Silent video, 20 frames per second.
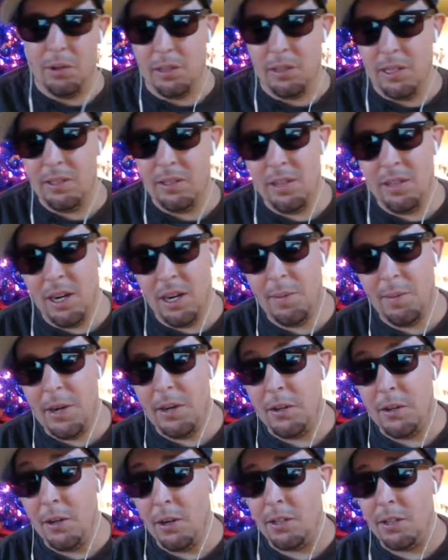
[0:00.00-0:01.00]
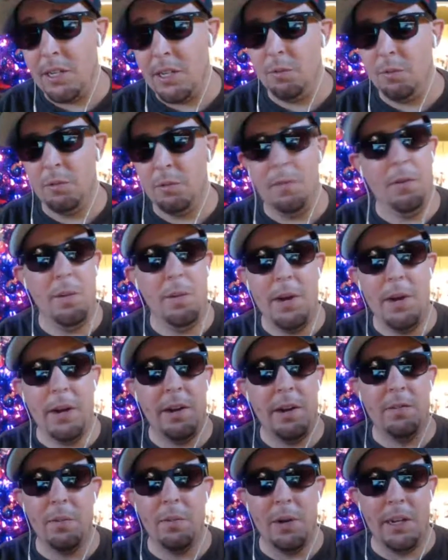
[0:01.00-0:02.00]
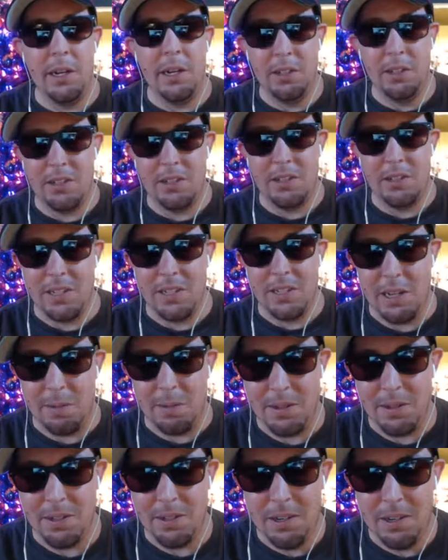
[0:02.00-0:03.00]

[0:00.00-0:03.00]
Let's talk about your teams. We've heard about everybody else's teams.